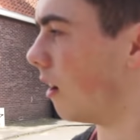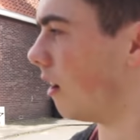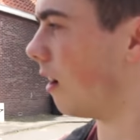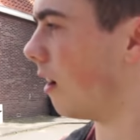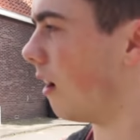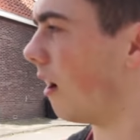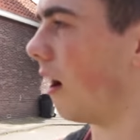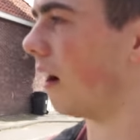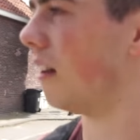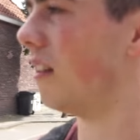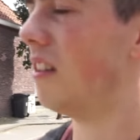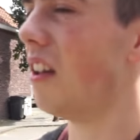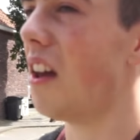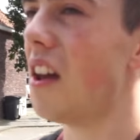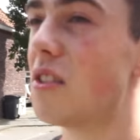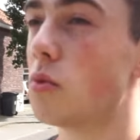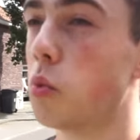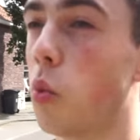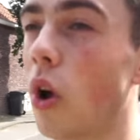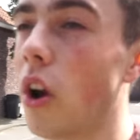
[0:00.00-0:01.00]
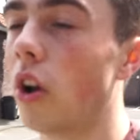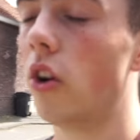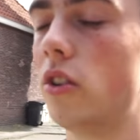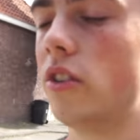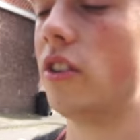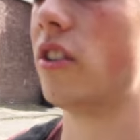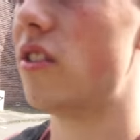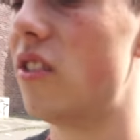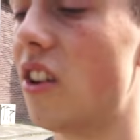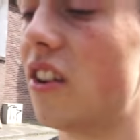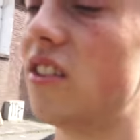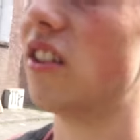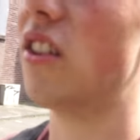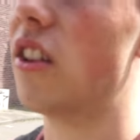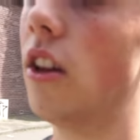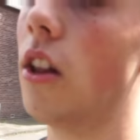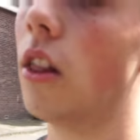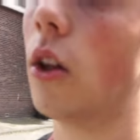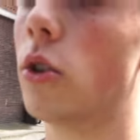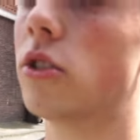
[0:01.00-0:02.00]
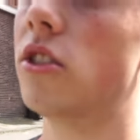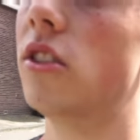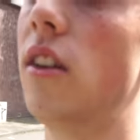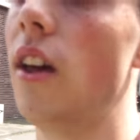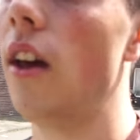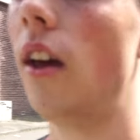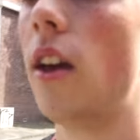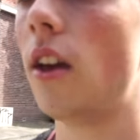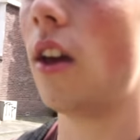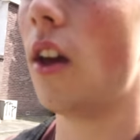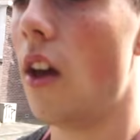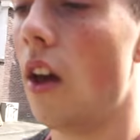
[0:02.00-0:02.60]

I did 160 kilos today